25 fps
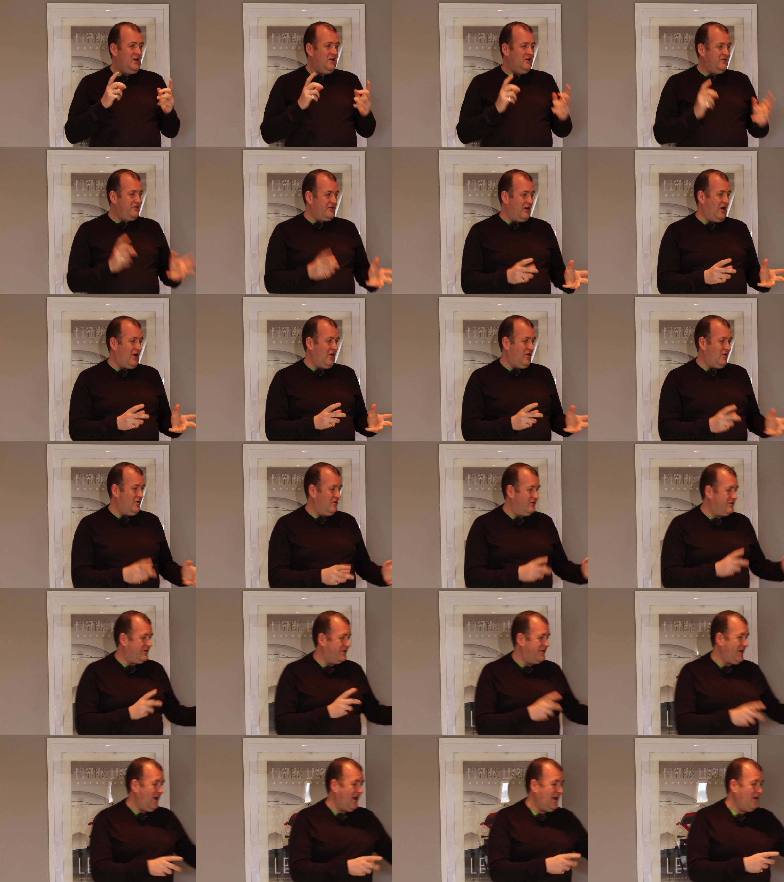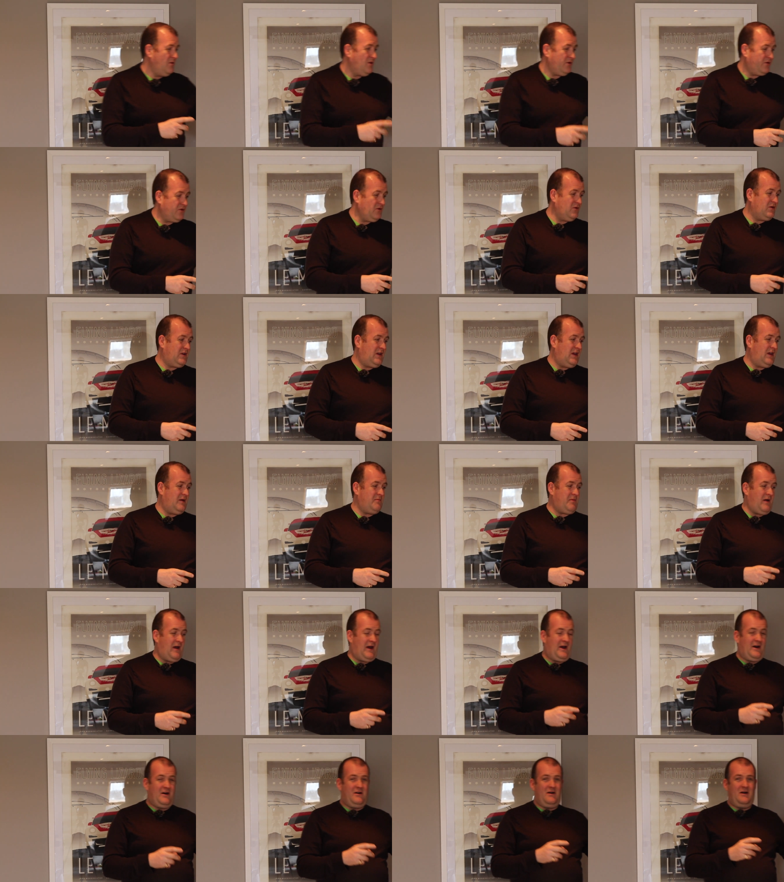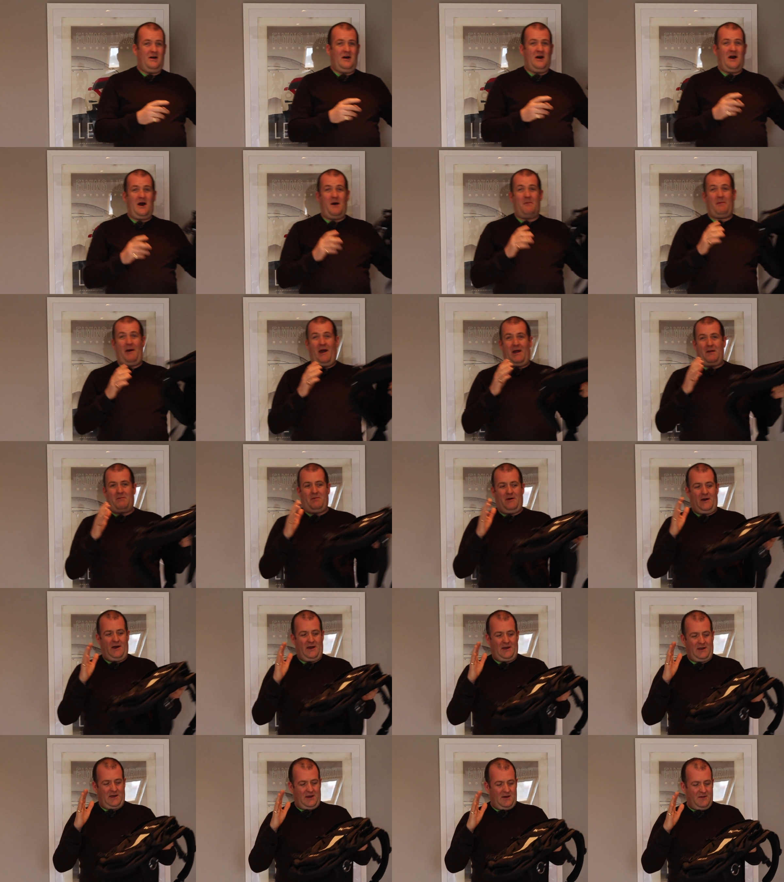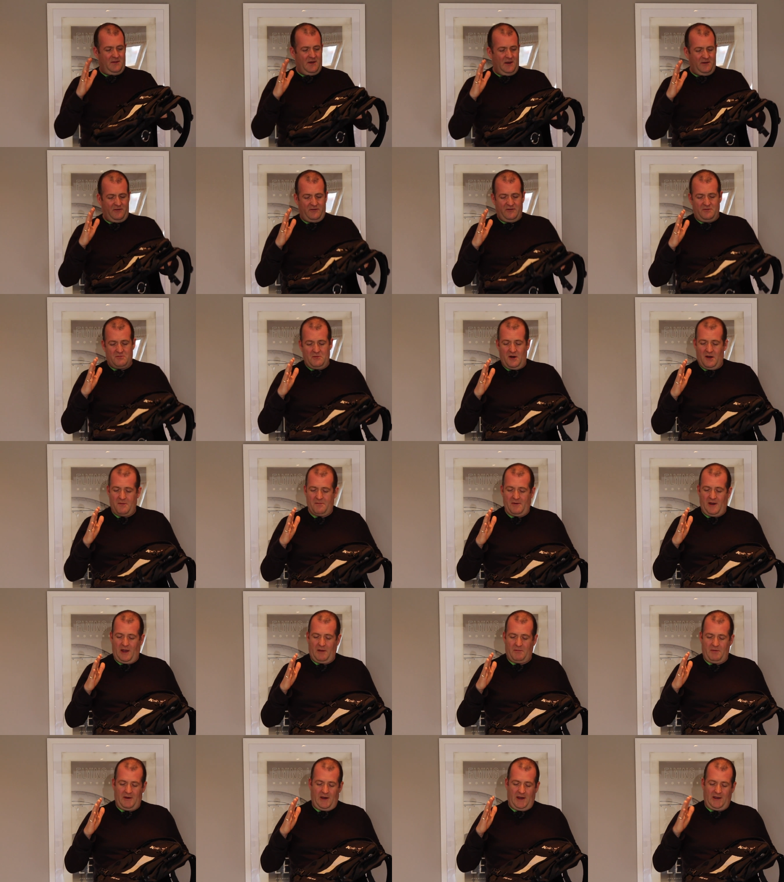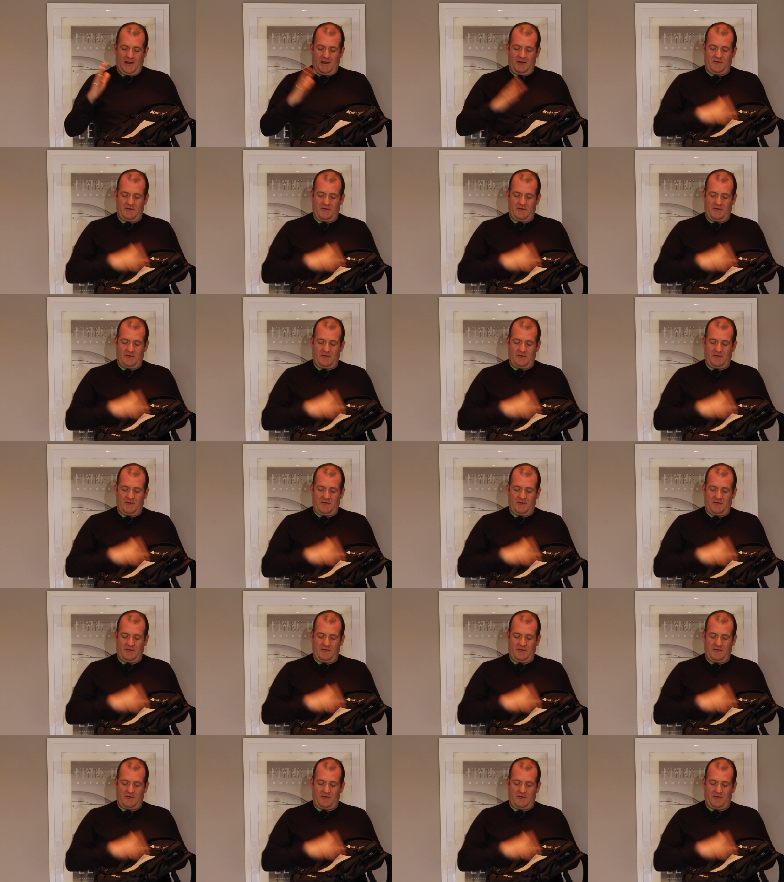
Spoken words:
So today we're talking about a backpack, and this is my backpack.